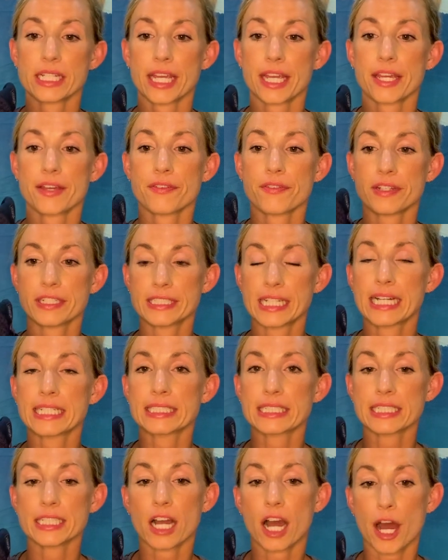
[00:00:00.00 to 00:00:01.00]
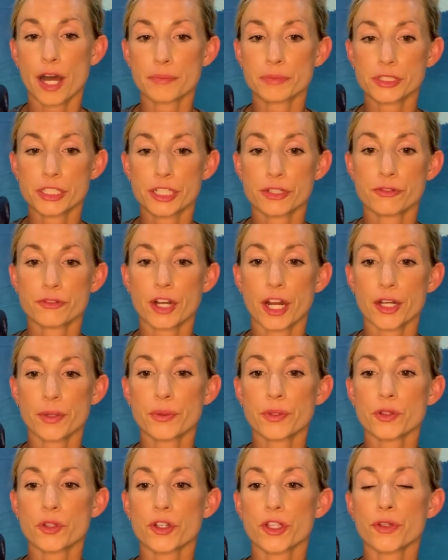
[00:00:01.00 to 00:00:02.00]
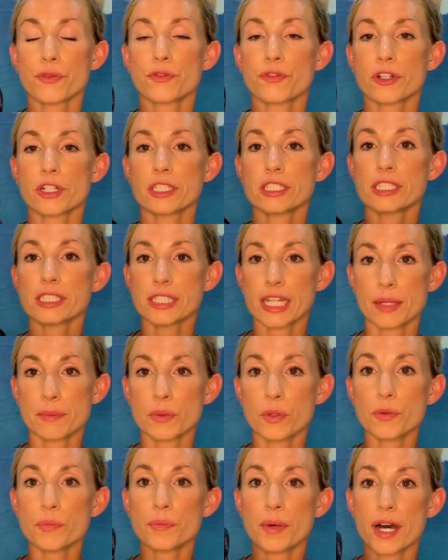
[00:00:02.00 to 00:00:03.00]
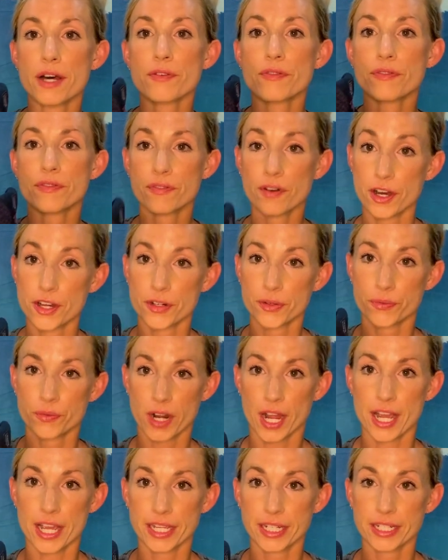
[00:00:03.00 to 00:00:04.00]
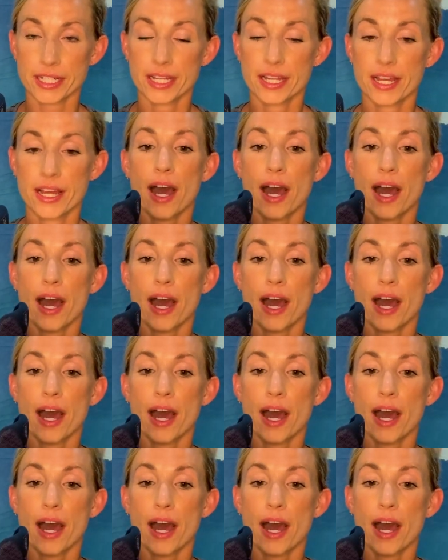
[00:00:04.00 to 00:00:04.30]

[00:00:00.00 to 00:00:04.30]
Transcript: a fantastic option for anyone looking for a stable but fun ride.